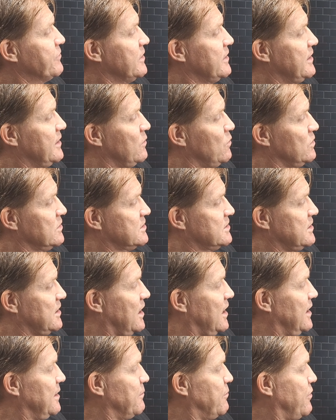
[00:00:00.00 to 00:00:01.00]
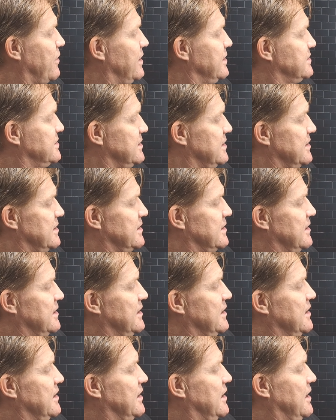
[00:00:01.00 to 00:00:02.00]
that was not present
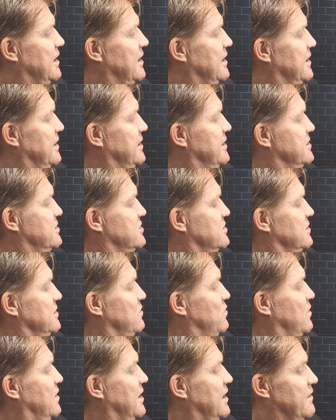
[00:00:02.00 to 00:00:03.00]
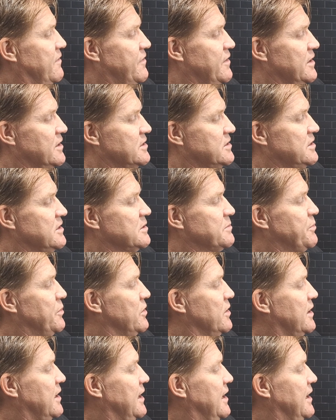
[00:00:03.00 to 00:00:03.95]
initially when I finished this book.